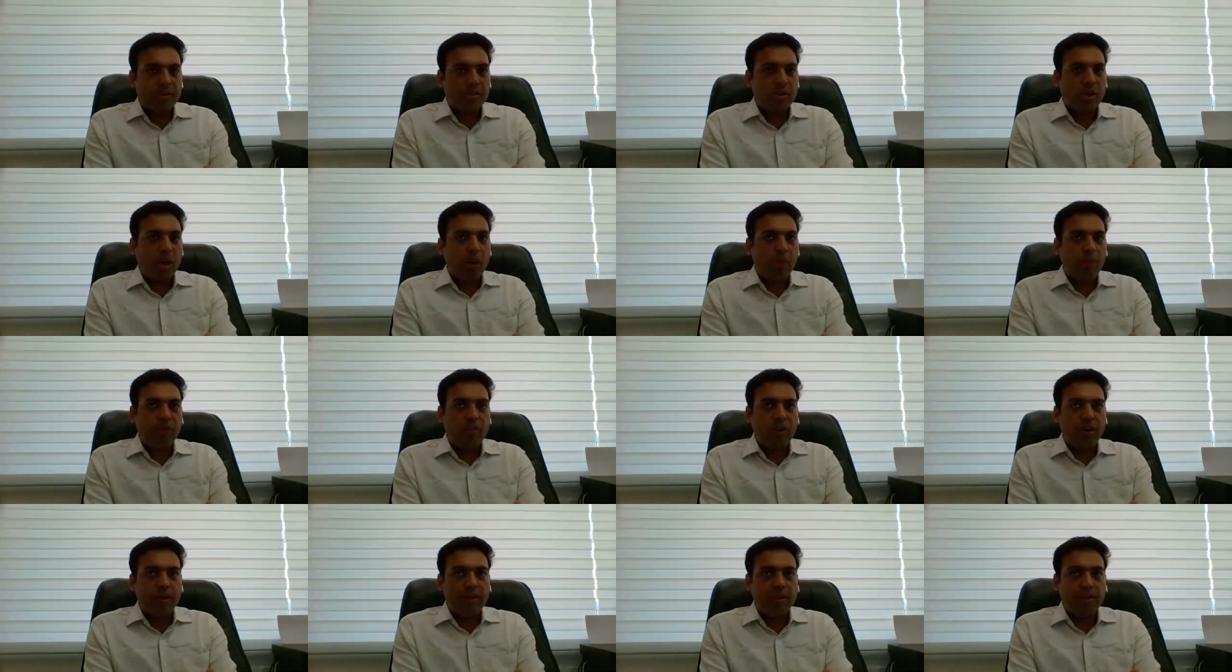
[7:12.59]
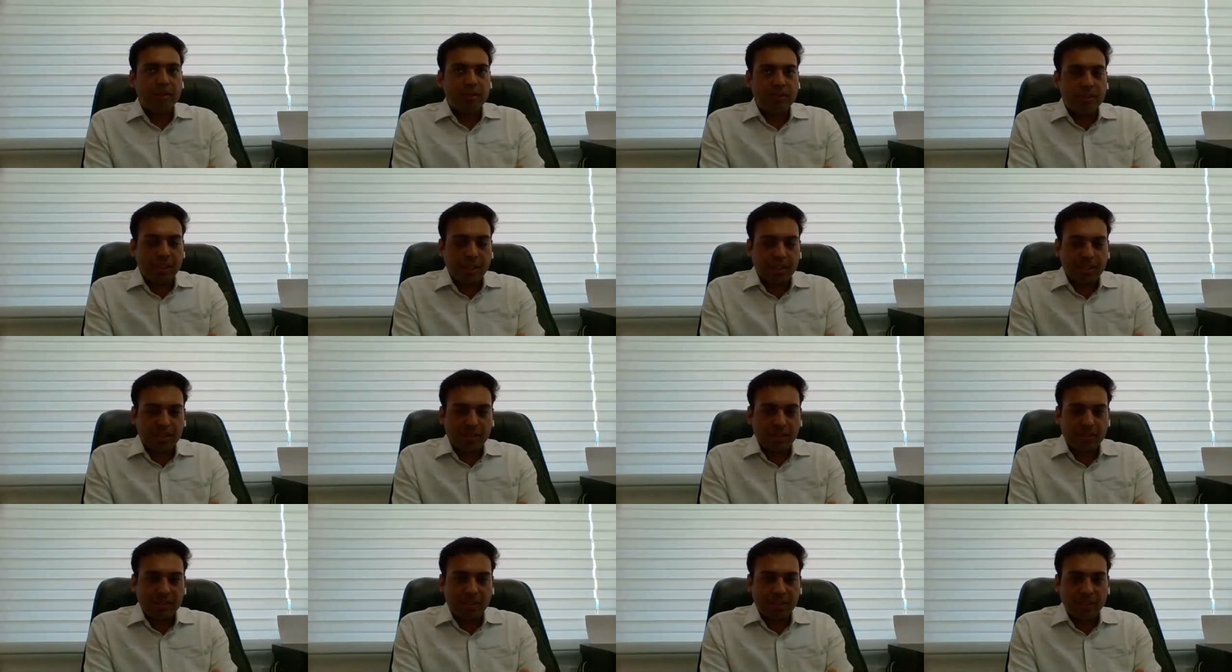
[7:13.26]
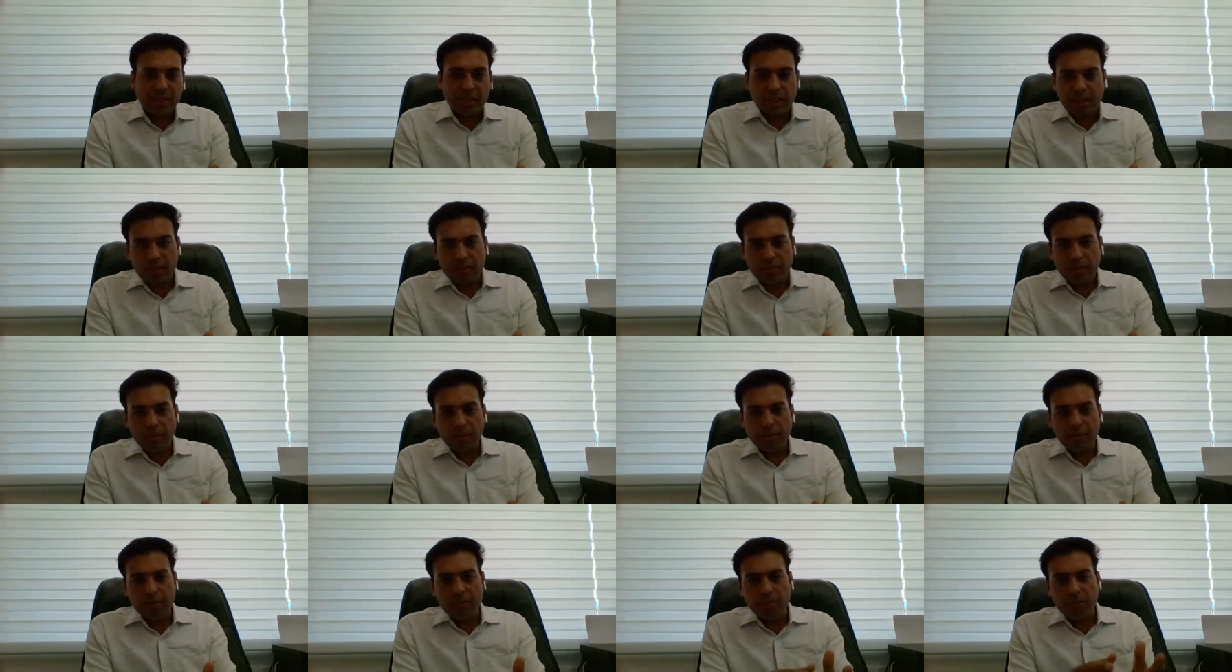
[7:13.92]
So upfront charges are
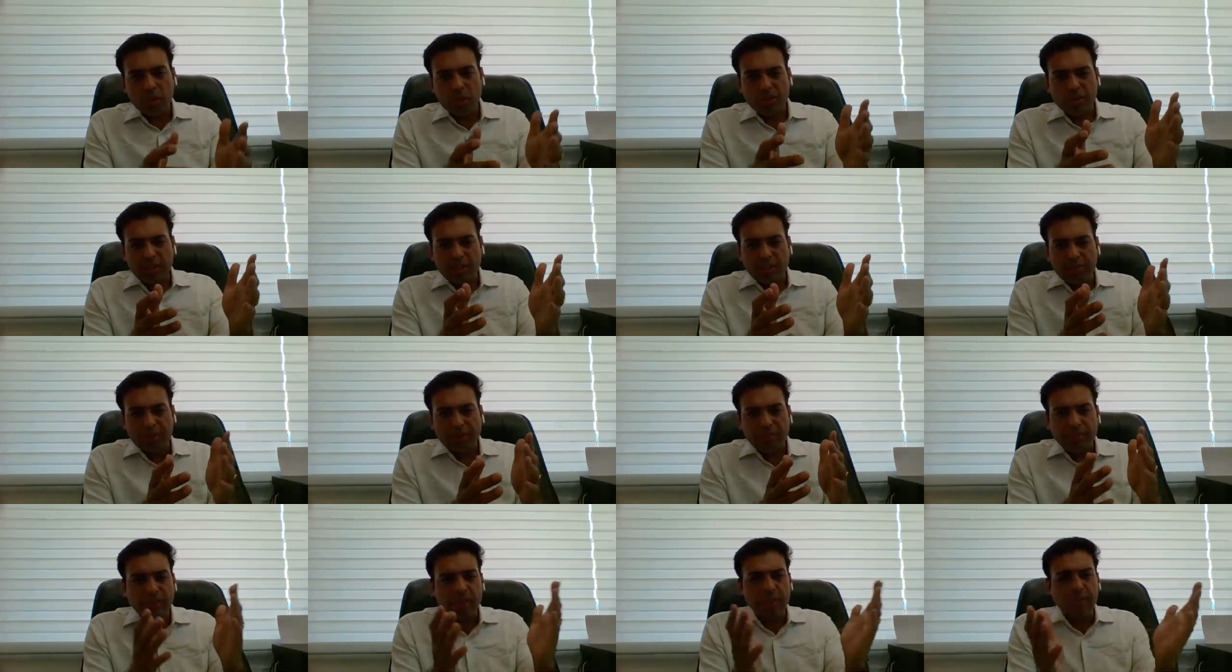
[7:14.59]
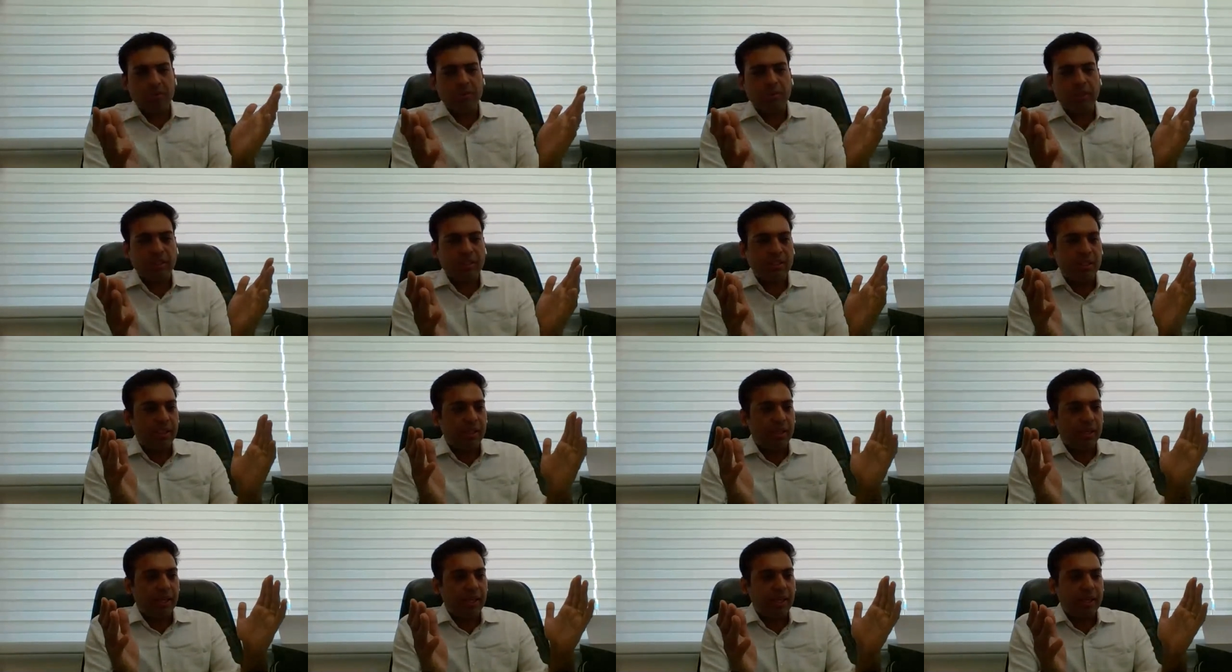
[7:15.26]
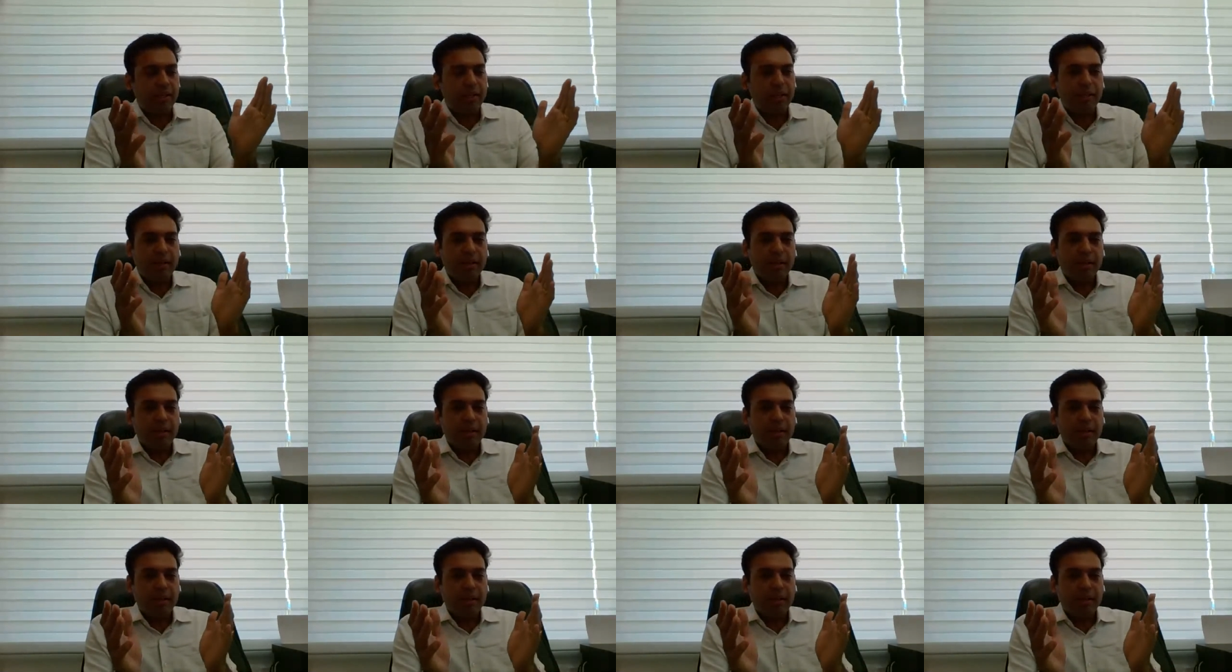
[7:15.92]
uh, mostly fifteen to sixteen lakh,